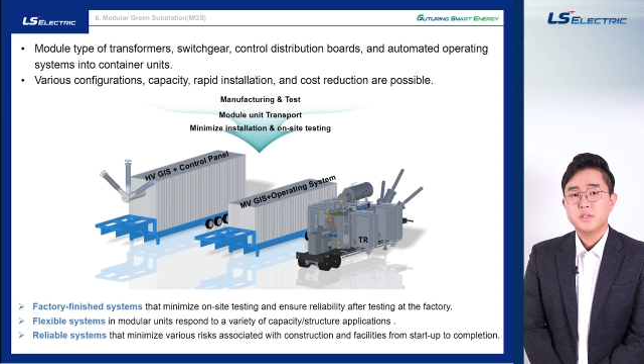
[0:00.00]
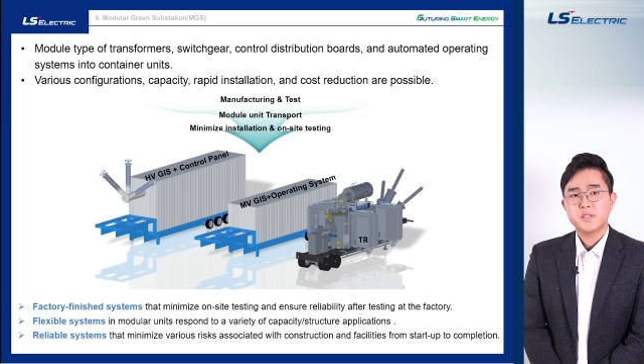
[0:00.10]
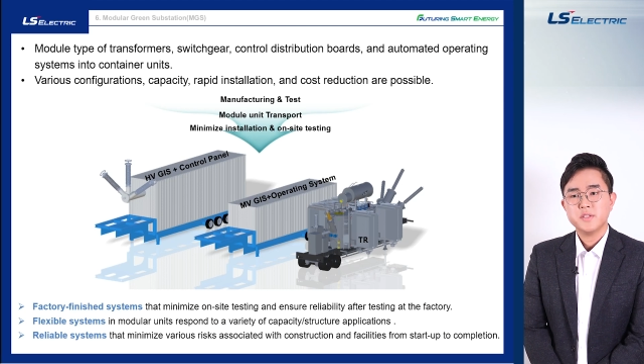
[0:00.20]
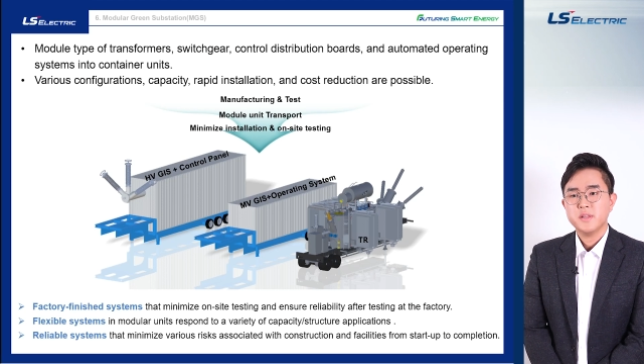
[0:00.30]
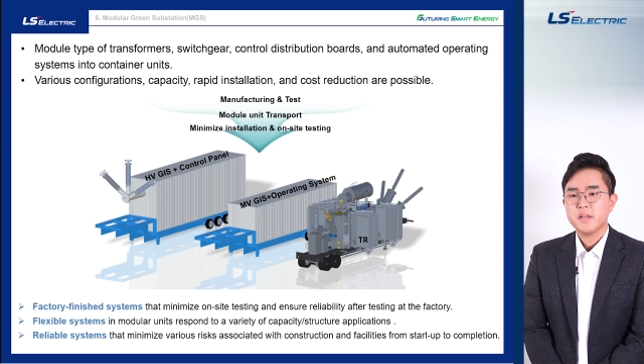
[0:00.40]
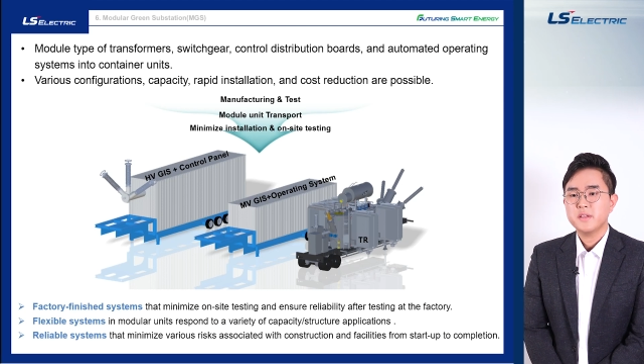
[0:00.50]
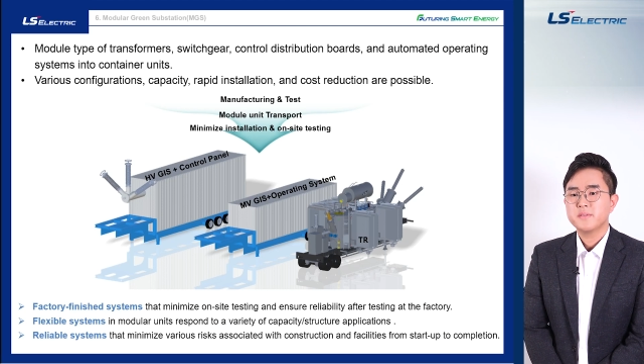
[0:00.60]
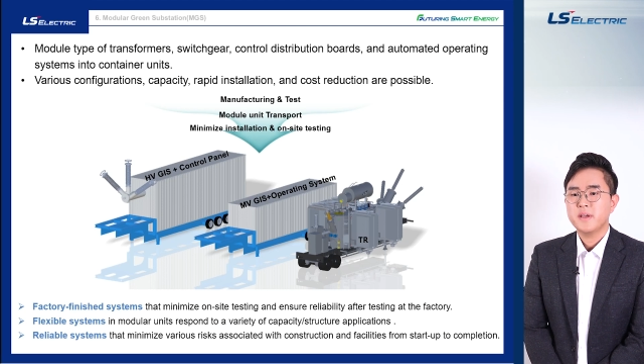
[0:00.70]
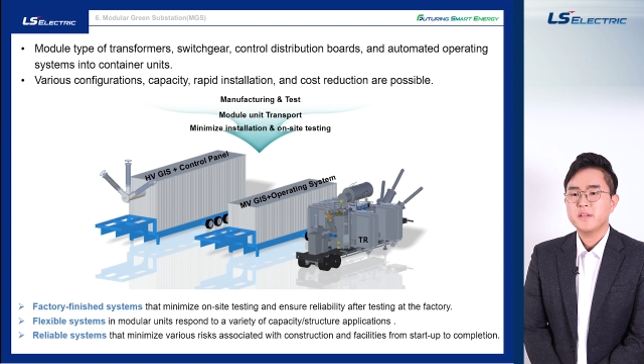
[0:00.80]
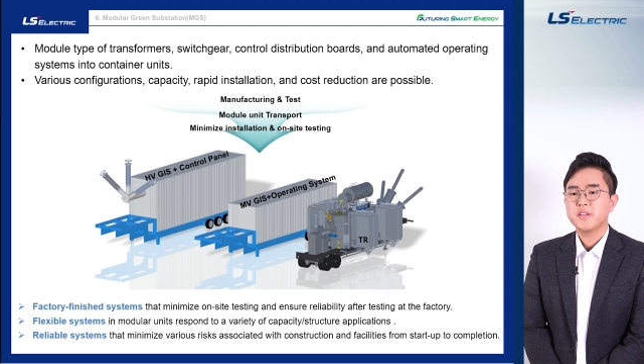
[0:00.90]
Just like the
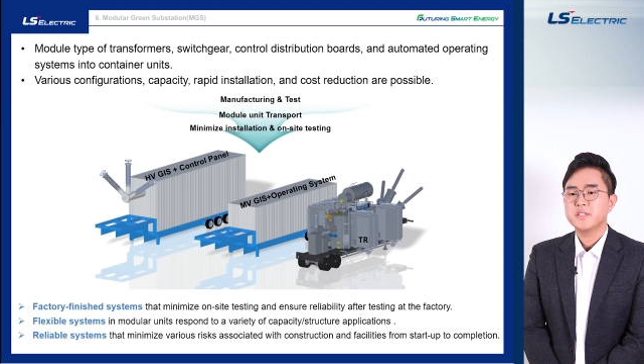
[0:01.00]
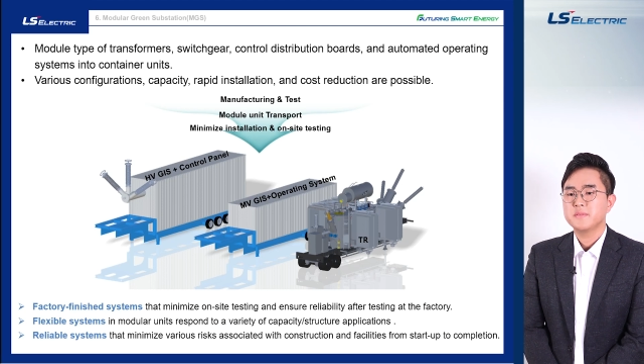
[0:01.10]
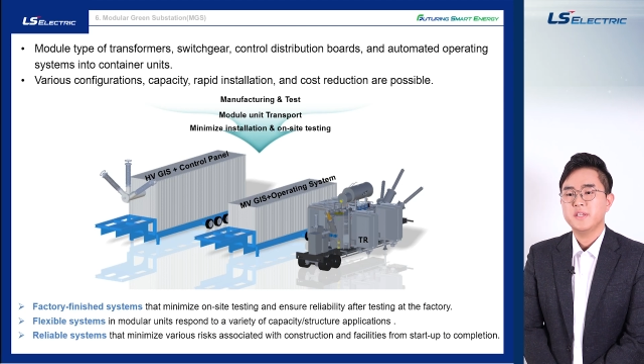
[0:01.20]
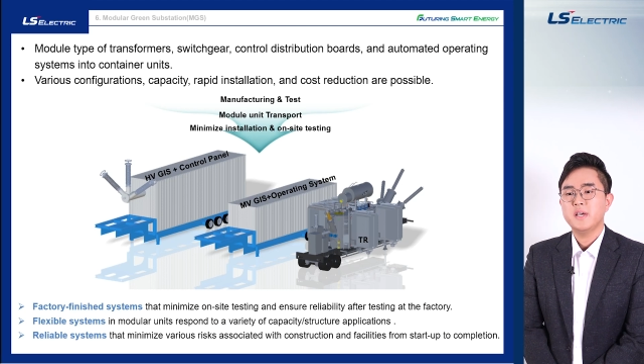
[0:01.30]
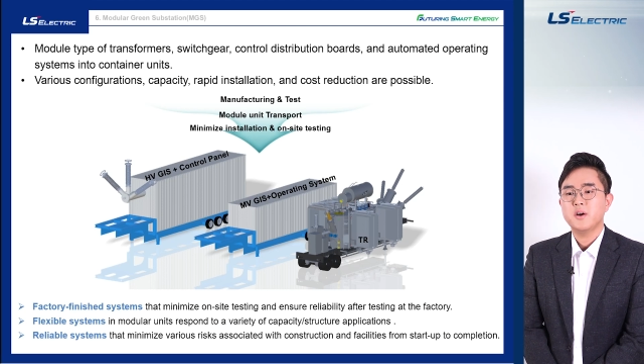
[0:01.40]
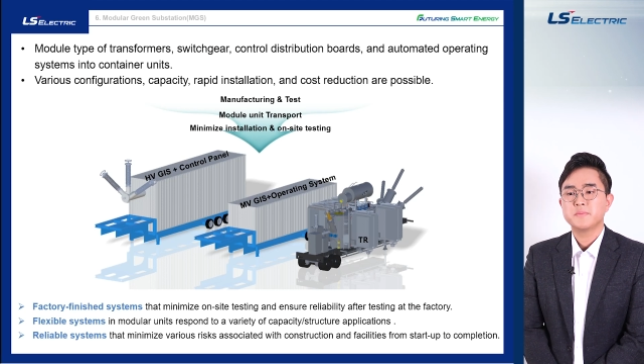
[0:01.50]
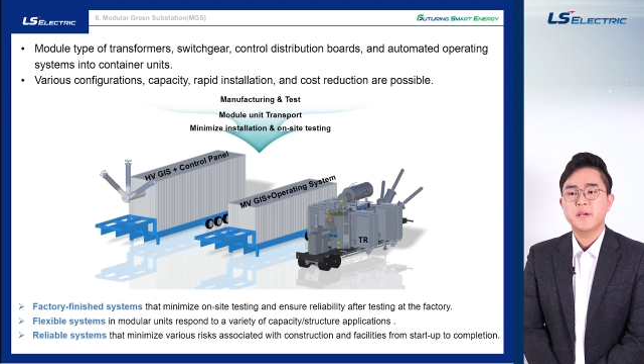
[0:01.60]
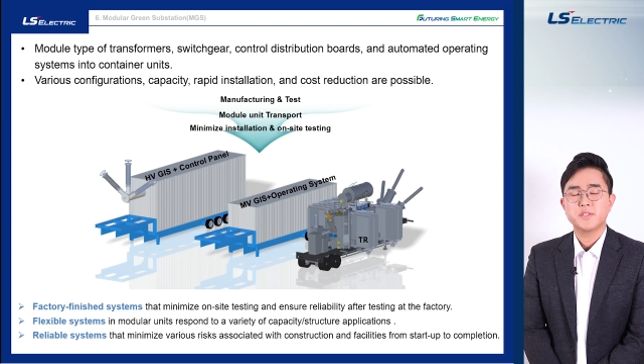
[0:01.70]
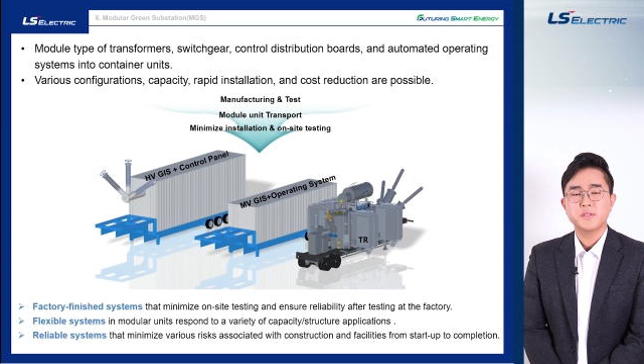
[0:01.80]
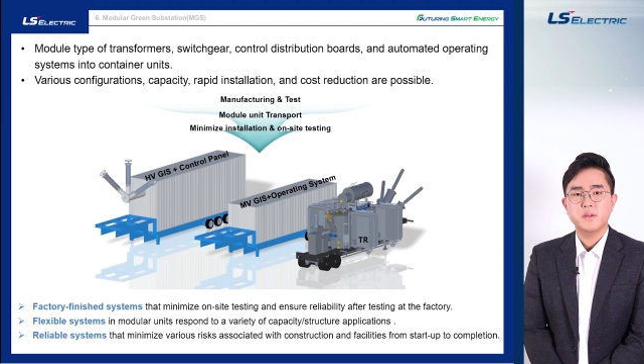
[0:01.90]
advantage of E-house
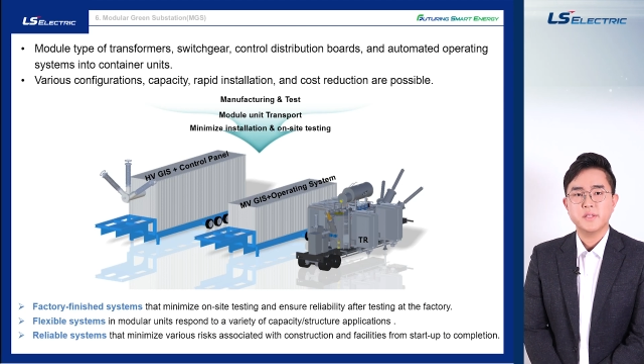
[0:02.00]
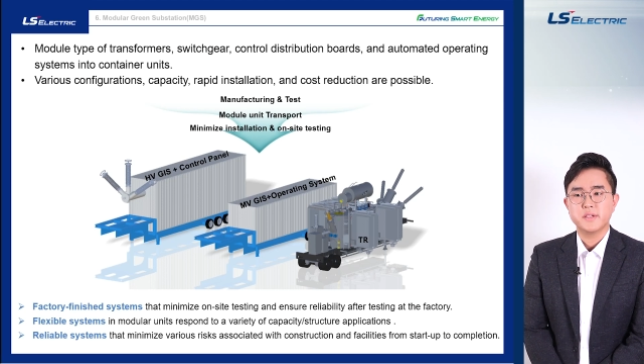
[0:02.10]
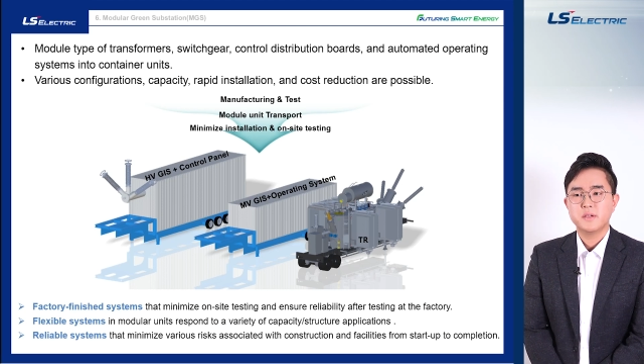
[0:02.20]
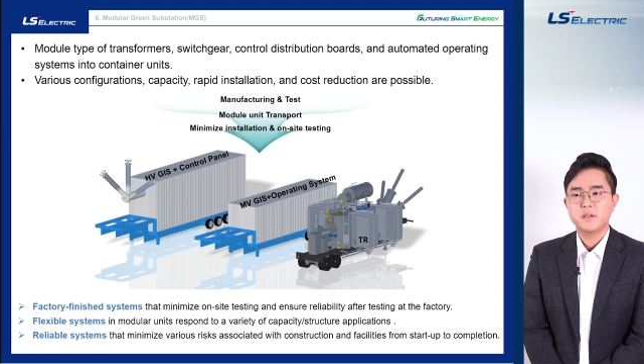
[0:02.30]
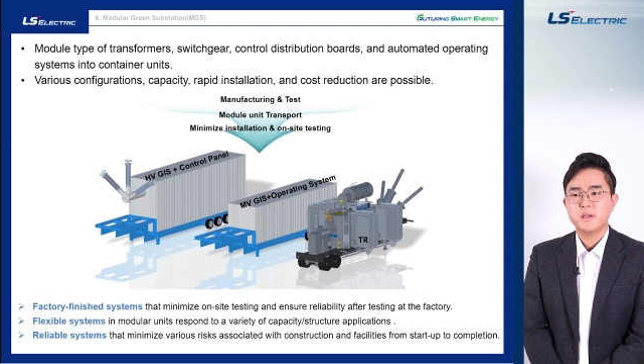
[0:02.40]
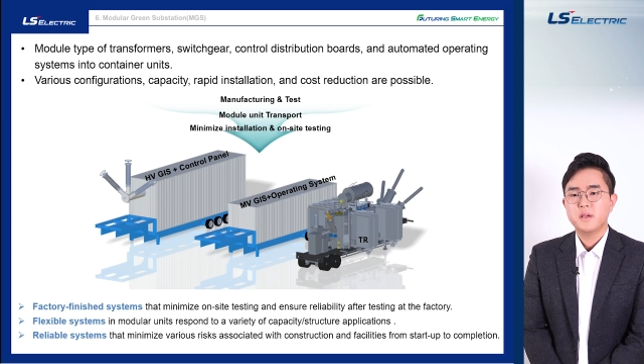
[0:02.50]
mentioned earlier,